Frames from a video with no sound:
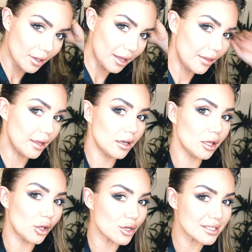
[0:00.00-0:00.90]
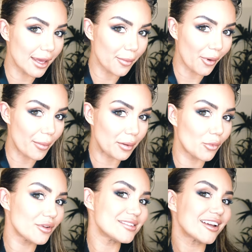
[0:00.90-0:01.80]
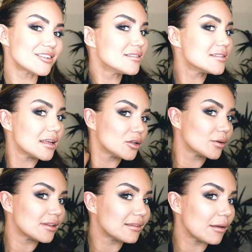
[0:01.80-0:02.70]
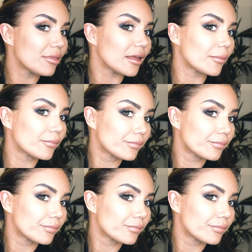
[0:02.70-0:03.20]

And then you just keep grabbing more sections and doing the same thing.